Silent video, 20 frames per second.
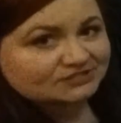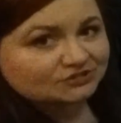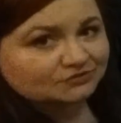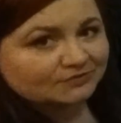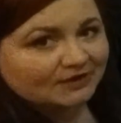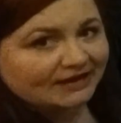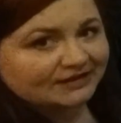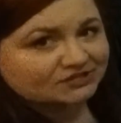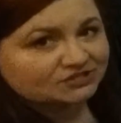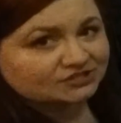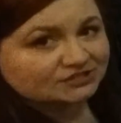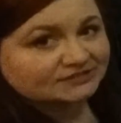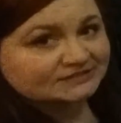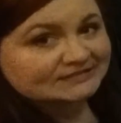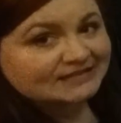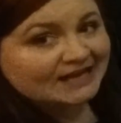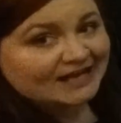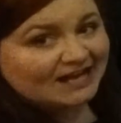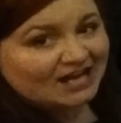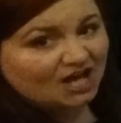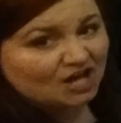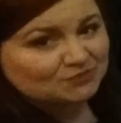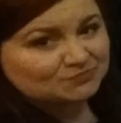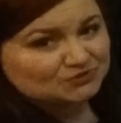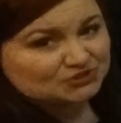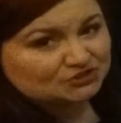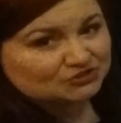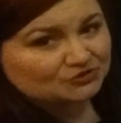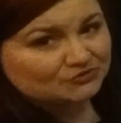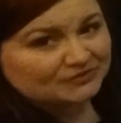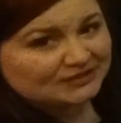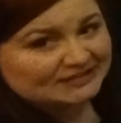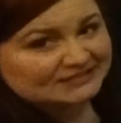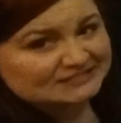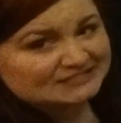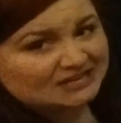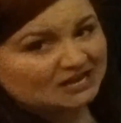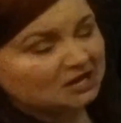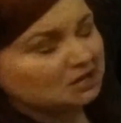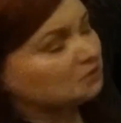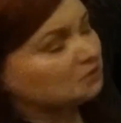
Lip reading: directions helps you know that